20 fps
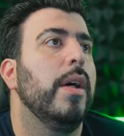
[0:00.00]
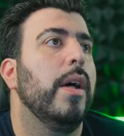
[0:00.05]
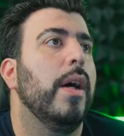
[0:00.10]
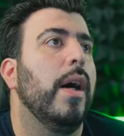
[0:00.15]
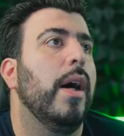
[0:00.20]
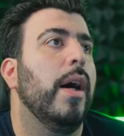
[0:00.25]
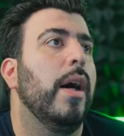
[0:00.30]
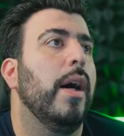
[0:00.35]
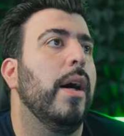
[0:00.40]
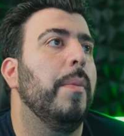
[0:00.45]

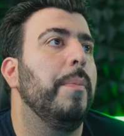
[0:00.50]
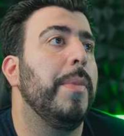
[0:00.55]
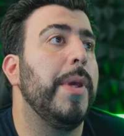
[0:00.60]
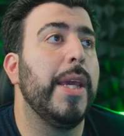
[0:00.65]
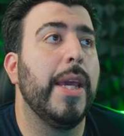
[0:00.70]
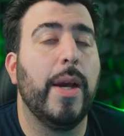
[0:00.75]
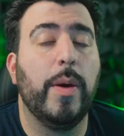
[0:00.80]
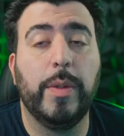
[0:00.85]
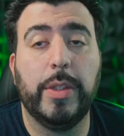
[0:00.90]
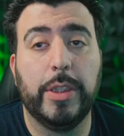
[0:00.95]
Uh,
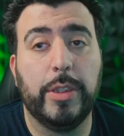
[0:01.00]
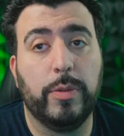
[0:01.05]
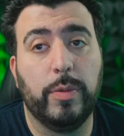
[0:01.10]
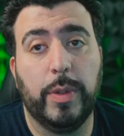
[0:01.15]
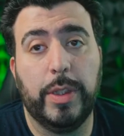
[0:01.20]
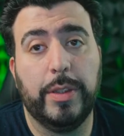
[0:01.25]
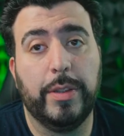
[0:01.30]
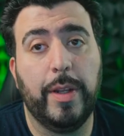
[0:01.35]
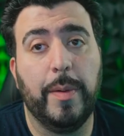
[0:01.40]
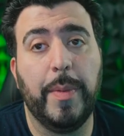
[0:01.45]
me, I would just
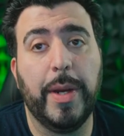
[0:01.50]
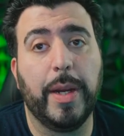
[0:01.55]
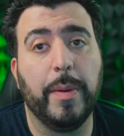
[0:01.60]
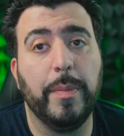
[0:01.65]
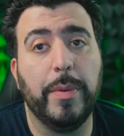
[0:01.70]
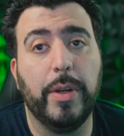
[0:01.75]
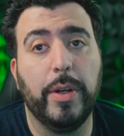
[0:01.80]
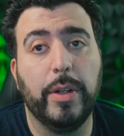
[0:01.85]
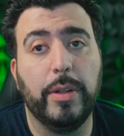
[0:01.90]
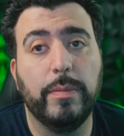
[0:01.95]
reset my
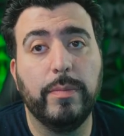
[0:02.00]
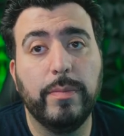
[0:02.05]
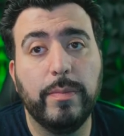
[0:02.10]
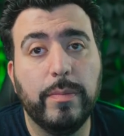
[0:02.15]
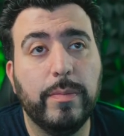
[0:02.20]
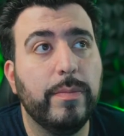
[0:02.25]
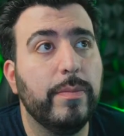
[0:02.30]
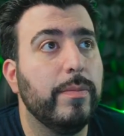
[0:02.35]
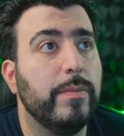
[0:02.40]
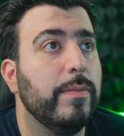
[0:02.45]
computer
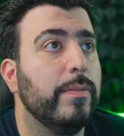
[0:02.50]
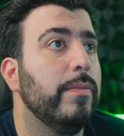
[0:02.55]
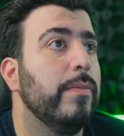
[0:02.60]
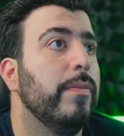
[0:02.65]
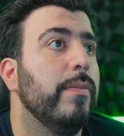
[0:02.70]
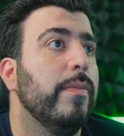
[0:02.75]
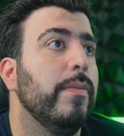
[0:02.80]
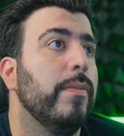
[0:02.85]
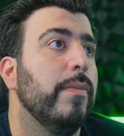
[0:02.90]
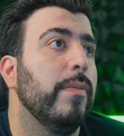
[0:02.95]

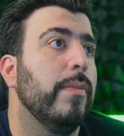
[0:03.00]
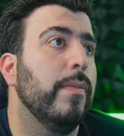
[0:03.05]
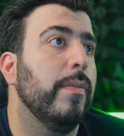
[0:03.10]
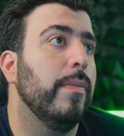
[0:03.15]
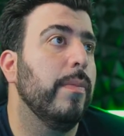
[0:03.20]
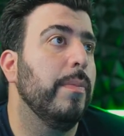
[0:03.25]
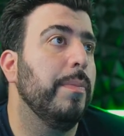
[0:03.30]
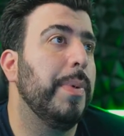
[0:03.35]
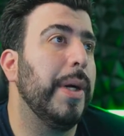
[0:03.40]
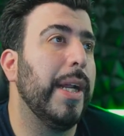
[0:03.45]

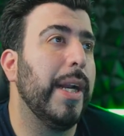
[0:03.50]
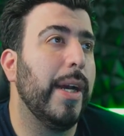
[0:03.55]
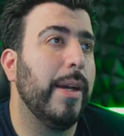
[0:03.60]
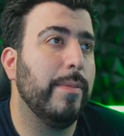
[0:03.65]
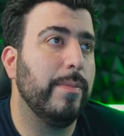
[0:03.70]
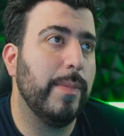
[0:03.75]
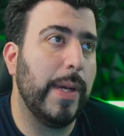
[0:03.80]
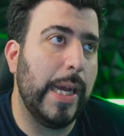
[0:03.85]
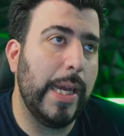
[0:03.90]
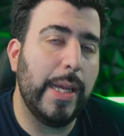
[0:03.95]
but I,
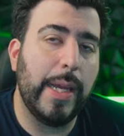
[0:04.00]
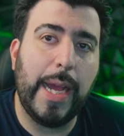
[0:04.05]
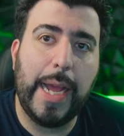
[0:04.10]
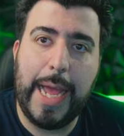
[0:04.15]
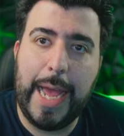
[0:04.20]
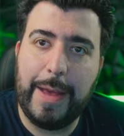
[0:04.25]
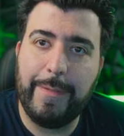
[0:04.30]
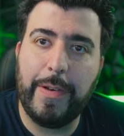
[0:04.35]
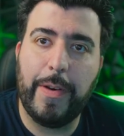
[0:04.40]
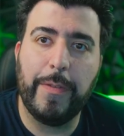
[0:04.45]
I, I
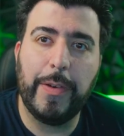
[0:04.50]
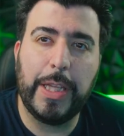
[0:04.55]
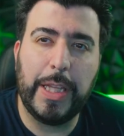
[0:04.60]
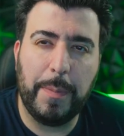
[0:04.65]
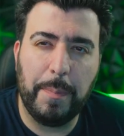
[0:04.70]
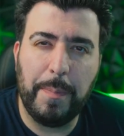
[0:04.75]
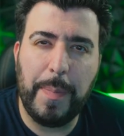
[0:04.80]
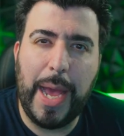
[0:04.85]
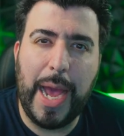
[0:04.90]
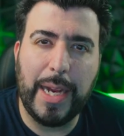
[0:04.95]
have
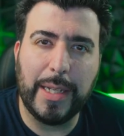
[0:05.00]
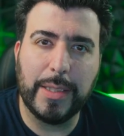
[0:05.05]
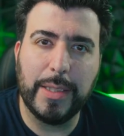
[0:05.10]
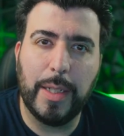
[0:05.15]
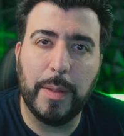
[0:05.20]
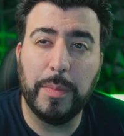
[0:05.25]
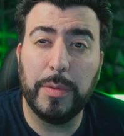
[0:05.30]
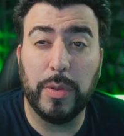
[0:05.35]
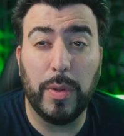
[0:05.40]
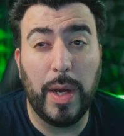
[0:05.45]
everything backed
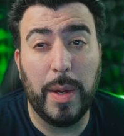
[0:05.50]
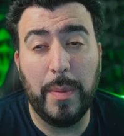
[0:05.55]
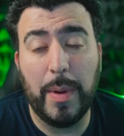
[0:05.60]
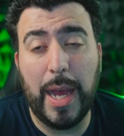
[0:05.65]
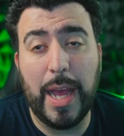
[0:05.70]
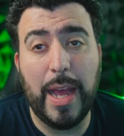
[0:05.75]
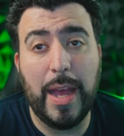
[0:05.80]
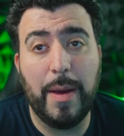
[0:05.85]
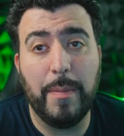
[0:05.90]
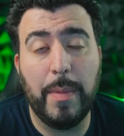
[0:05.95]
up, so
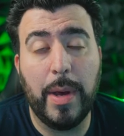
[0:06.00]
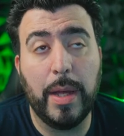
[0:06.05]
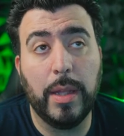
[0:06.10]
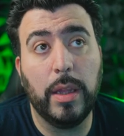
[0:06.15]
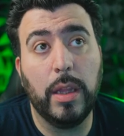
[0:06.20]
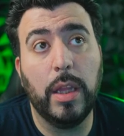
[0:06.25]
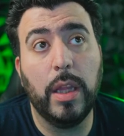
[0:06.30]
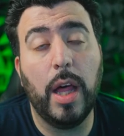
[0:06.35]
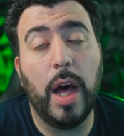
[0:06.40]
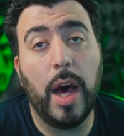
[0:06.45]
I, I am
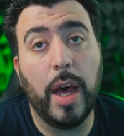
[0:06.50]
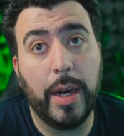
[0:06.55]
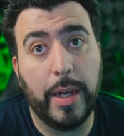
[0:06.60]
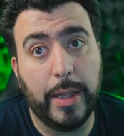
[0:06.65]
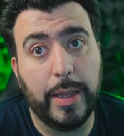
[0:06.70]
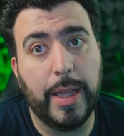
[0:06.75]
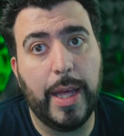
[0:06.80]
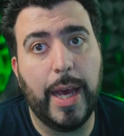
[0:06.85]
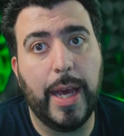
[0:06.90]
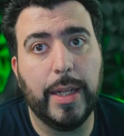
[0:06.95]
allotted
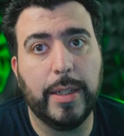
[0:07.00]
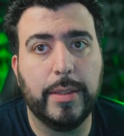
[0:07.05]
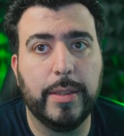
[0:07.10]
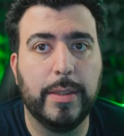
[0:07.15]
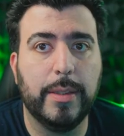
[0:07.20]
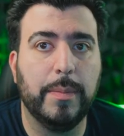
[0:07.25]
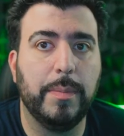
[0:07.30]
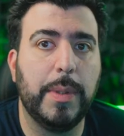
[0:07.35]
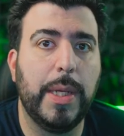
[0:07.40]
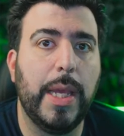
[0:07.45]
that to
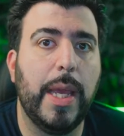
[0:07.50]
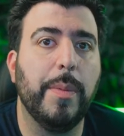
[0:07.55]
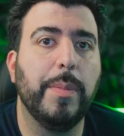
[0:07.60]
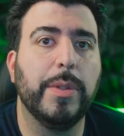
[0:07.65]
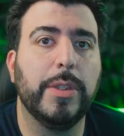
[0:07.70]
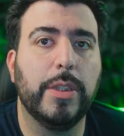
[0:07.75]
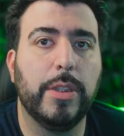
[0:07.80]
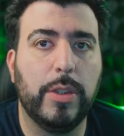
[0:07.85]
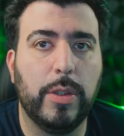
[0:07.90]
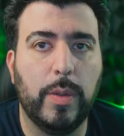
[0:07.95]
be able
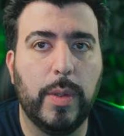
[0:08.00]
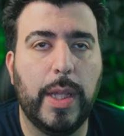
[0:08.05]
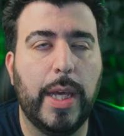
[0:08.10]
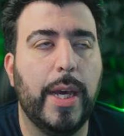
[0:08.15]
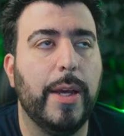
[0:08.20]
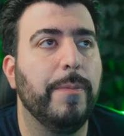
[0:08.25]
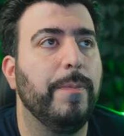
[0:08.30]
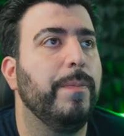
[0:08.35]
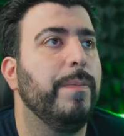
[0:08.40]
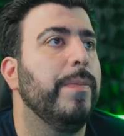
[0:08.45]
to do
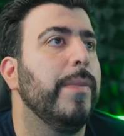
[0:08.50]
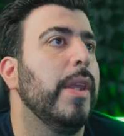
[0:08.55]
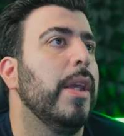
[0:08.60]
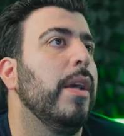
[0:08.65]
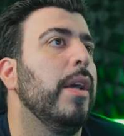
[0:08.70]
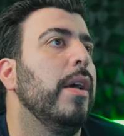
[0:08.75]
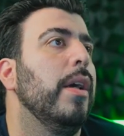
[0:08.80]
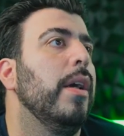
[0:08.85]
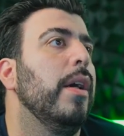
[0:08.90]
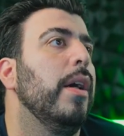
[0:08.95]

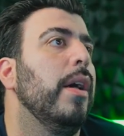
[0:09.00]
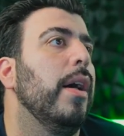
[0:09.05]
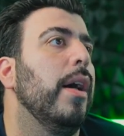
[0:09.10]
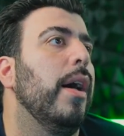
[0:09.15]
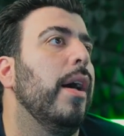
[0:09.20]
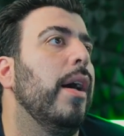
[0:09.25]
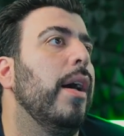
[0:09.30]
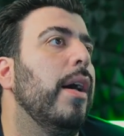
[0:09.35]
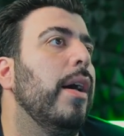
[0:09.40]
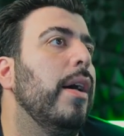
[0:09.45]

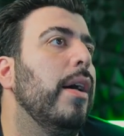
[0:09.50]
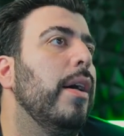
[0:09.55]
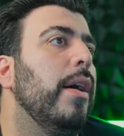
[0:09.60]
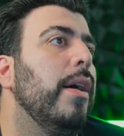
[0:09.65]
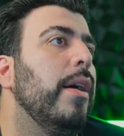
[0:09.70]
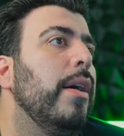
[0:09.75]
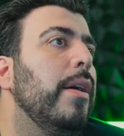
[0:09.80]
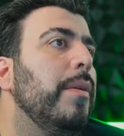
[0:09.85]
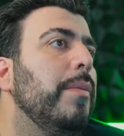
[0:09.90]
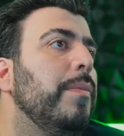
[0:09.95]
that.
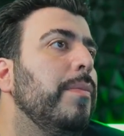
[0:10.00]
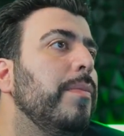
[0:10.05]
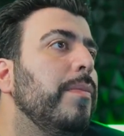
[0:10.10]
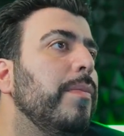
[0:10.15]
Um,